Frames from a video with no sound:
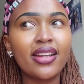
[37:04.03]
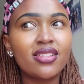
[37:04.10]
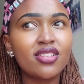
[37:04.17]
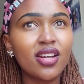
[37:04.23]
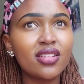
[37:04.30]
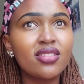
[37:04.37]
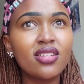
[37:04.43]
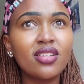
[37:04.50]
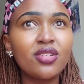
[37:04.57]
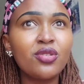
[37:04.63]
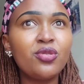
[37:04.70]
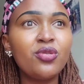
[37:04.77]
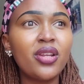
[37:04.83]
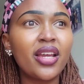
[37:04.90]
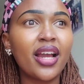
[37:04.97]
I
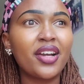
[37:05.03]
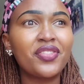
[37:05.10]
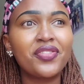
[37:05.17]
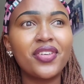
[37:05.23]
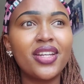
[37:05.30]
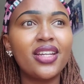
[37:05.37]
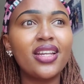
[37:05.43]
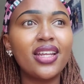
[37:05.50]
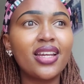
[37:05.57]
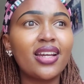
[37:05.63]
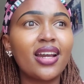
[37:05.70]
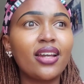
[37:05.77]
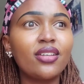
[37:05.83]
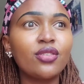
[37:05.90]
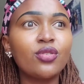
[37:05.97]
trusted you like a friend,
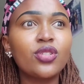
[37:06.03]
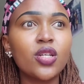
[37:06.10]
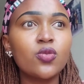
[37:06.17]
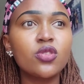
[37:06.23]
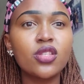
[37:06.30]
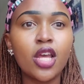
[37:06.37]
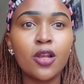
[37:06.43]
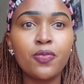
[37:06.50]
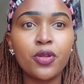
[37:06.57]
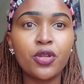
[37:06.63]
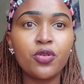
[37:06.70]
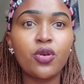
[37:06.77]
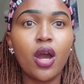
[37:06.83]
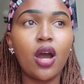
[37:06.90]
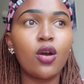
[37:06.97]
like I thought I was
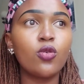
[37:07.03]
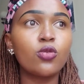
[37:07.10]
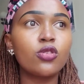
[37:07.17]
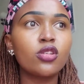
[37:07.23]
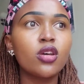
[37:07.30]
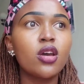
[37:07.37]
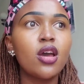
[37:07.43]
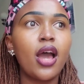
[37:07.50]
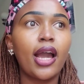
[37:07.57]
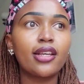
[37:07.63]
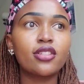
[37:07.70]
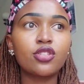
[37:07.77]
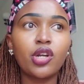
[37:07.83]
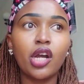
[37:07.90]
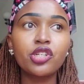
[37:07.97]
helping you out.
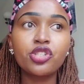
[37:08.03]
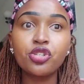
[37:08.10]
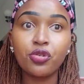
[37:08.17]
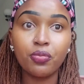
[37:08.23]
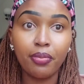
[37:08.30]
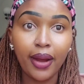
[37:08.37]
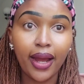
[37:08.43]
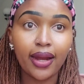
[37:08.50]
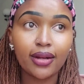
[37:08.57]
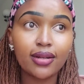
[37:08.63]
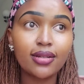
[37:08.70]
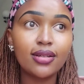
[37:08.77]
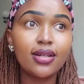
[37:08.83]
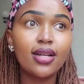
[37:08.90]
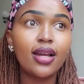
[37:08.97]
I scratched your
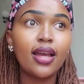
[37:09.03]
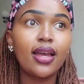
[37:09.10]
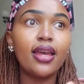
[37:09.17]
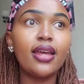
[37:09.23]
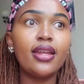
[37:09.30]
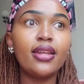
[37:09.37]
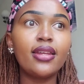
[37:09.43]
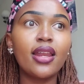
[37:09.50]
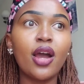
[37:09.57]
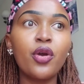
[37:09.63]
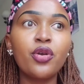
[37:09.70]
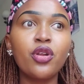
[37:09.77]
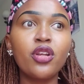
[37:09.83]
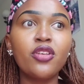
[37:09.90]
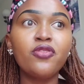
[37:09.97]
back and
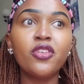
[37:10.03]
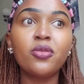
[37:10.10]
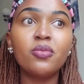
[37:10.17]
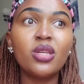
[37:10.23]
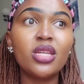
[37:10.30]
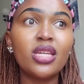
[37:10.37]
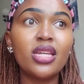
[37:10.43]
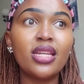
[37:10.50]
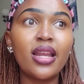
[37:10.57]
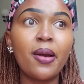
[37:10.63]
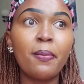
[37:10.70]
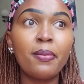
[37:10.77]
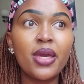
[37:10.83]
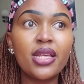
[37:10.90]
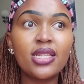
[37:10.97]
now you're leaving me in
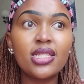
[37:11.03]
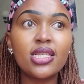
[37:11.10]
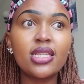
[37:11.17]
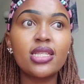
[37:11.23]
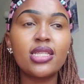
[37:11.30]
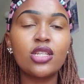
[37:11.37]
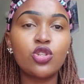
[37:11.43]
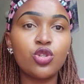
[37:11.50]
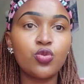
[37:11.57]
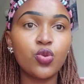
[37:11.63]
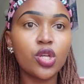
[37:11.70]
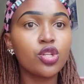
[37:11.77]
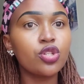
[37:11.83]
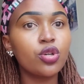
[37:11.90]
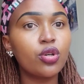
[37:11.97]
a messy
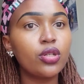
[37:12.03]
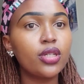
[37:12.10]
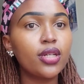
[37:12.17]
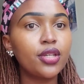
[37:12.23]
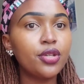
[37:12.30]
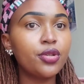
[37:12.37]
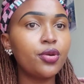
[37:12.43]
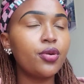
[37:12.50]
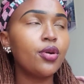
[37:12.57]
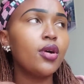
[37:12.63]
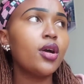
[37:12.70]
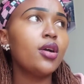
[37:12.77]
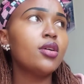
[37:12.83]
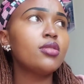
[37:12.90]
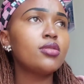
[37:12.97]
situation, you know.
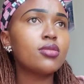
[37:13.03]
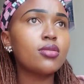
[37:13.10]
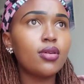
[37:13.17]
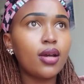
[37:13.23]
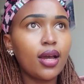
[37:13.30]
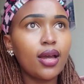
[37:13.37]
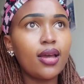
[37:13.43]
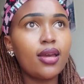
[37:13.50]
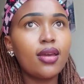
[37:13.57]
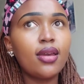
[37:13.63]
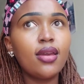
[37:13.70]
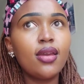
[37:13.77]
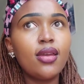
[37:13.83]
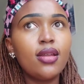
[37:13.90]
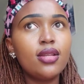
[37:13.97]
So
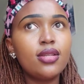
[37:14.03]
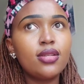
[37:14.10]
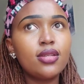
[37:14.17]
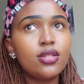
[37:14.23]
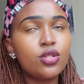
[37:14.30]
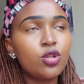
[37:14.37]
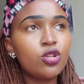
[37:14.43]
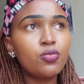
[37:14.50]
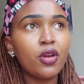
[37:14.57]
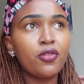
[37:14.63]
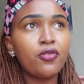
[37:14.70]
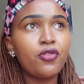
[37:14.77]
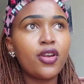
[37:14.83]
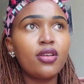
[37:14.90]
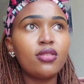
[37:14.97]
I told my
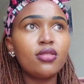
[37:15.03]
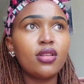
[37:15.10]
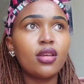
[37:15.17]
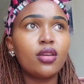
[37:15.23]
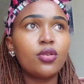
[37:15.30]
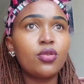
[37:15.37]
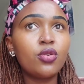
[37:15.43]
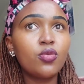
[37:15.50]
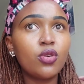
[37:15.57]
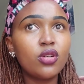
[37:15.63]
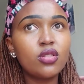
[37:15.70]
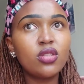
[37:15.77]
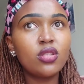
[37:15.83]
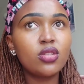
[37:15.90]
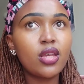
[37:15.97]
friends, like, you know
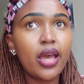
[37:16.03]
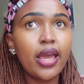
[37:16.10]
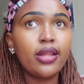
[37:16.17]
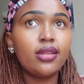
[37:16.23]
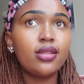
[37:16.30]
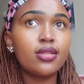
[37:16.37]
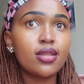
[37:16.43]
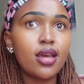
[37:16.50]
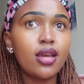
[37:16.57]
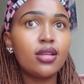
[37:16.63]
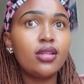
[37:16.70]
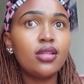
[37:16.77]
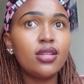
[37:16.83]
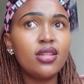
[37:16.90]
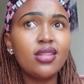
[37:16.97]
what, this guy
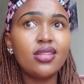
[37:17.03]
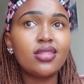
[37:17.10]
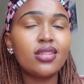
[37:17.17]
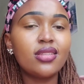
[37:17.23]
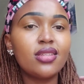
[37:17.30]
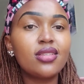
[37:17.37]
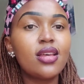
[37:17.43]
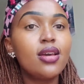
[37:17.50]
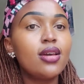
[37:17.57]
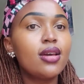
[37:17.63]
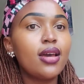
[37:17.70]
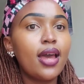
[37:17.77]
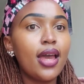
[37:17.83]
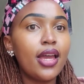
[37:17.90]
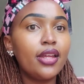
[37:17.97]
did this and this.
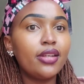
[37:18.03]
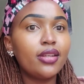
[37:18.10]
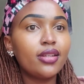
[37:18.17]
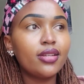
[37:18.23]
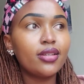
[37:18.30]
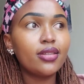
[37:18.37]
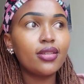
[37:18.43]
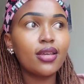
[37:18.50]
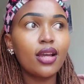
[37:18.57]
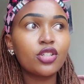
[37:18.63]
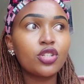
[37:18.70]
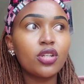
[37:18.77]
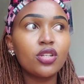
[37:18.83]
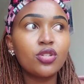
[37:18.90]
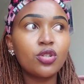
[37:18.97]
And they
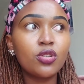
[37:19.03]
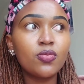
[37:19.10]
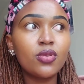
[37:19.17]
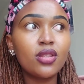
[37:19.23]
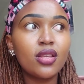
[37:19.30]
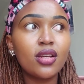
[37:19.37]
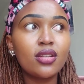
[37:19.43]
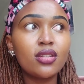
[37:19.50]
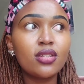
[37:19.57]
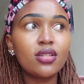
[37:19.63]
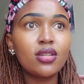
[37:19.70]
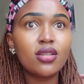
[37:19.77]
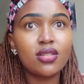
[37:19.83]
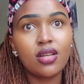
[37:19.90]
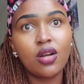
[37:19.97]
actually told me that
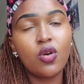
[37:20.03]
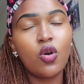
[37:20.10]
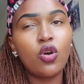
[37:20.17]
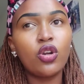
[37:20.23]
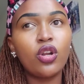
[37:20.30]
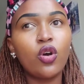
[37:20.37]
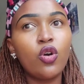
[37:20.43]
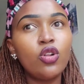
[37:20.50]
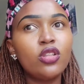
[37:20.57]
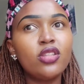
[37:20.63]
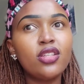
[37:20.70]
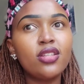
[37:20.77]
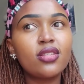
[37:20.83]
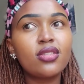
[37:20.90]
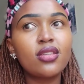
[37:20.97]
he's a con. All
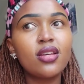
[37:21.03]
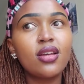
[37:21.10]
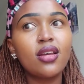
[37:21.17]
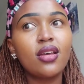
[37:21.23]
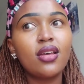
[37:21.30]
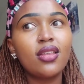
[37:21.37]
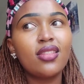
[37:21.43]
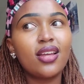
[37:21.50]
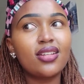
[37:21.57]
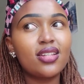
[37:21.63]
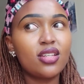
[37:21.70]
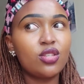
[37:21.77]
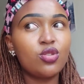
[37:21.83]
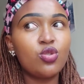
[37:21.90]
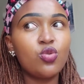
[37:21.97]
this
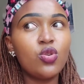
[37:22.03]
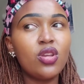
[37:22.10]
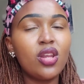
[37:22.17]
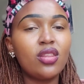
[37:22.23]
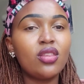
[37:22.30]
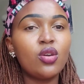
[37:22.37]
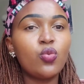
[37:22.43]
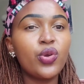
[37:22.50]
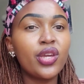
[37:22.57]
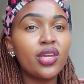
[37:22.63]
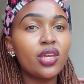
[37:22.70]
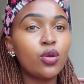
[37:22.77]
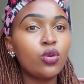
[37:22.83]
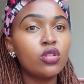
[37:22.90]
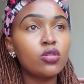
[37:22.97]
that he's doing and the way
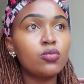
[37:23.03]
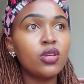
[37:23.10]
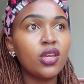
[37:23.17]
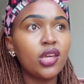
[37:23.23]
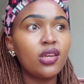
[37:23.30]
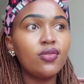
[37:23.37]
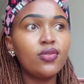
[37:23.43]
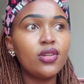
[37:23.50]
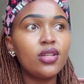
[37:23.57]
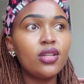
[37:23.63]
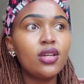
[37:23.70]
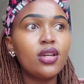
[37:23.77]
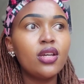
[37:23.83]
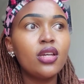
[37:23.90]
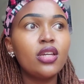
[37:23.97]
he was
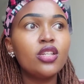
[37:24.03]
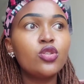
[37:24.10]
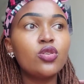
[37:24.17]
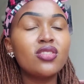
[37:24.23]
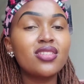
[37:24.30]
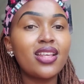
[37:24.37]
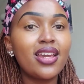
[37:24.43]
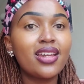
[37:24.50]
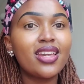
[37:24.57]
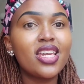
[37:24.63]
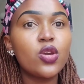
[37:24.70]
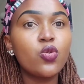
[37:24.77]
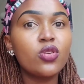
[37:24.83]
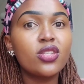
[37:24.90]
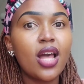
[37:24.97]
behaving, it was like
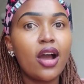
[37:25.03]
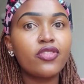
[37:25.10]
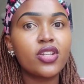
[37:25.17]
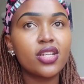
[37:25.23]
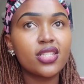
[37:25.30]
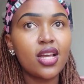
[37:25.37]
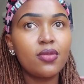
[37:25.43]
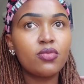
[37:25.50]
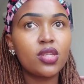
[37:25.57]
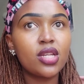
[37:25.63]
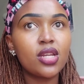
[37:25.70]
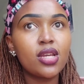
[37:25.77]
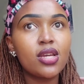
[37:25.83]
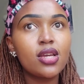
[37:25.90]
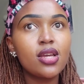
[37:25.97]
he was after
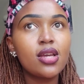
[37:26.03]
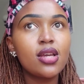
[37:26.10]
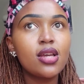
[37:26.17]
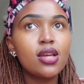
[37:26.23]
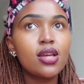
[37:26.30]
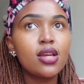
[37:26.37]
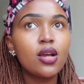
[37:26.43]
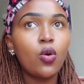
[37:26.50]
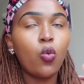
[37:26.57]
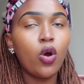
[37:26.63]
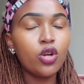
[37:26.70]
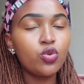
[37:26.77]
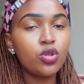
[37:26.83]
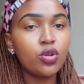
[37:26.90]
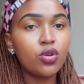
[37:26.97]
something.
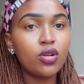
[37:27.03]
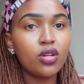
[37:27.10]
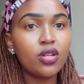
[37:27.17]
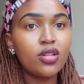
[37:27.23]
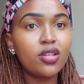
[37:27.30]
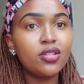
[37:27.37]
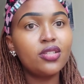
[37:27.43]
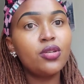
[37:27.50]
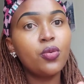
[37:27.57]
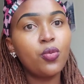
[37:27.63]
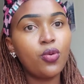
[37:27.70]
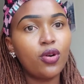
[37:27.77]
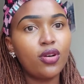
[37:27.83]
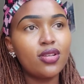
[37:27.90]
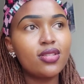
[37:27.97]
What we concluded
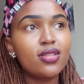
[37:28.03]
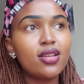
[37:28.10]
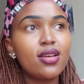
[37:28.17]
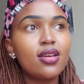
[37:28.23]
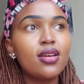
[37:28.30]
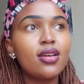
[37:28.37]
was